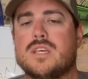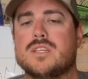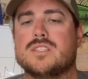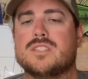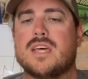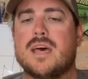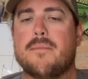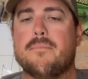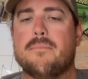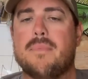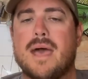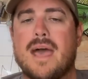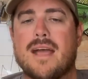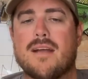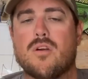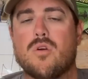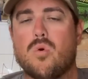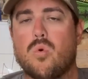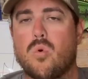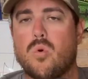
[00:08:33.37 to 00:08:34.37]
is that
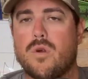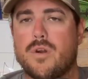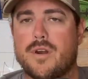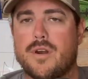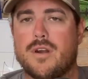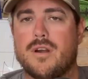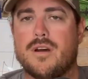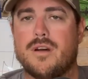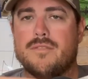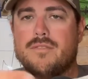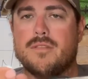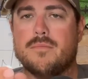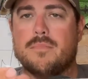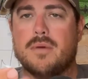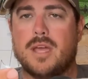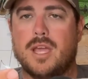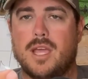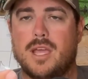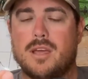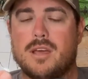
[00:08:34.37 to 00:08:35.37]
back quarter of the
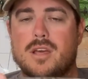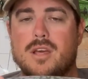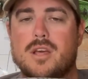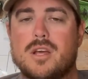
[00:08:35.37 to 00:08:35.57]
bait.